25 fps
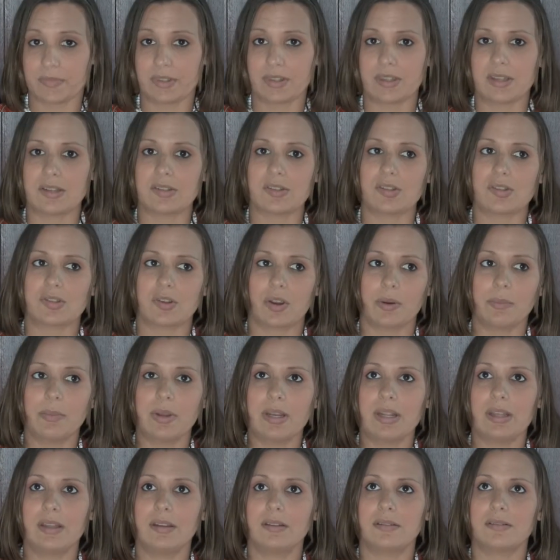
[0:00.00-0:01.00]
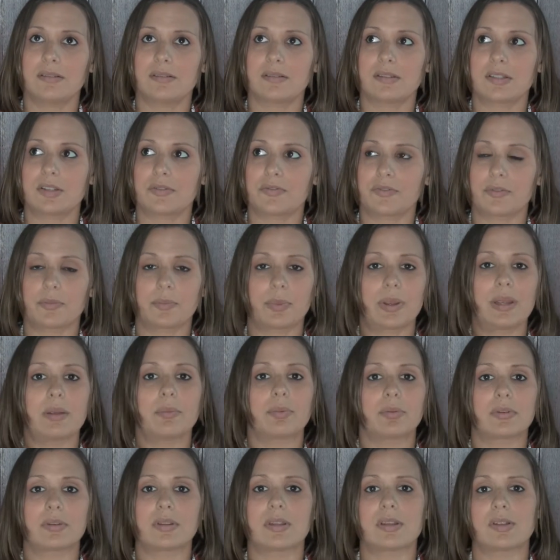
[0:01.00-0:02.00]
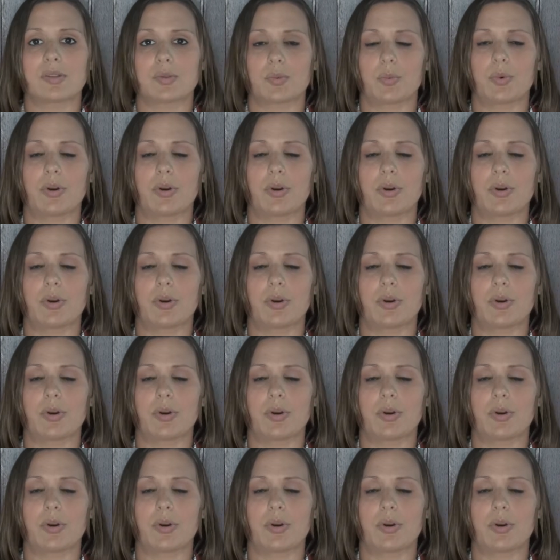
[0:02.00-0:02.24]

There's so many different people in this